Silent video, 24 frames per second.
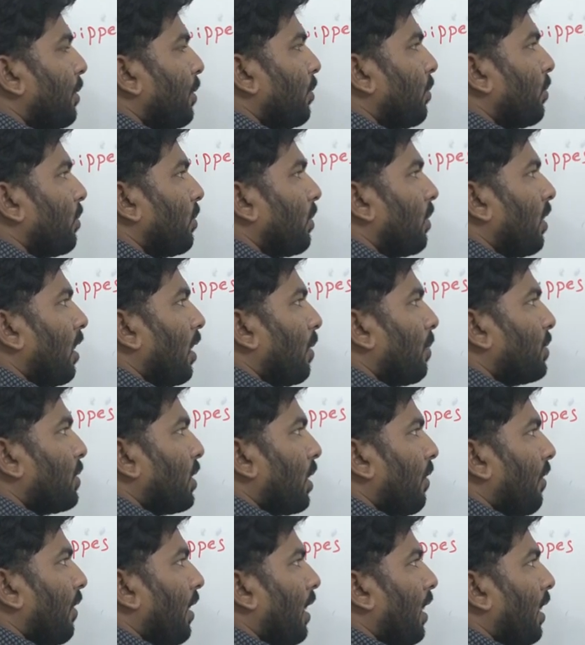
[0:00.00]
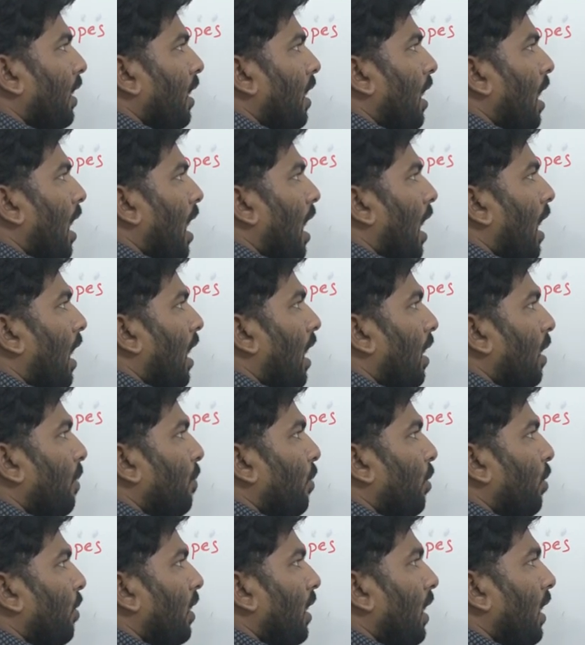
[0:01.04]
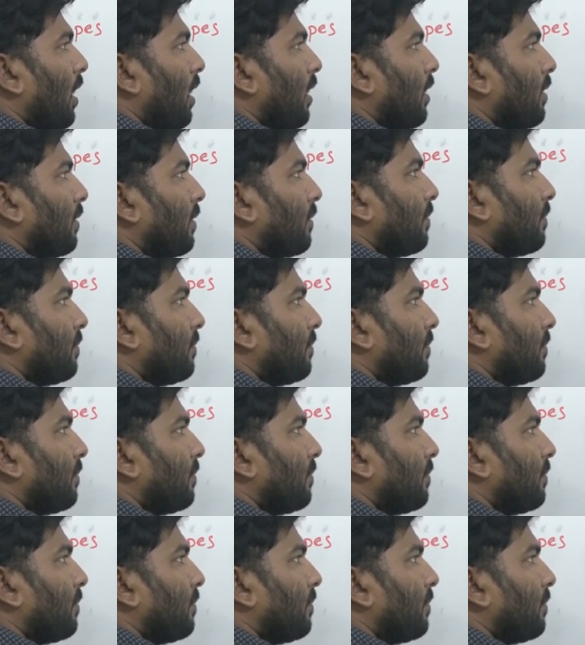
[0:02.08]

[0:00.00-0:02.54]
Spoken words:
you observe it, hormonal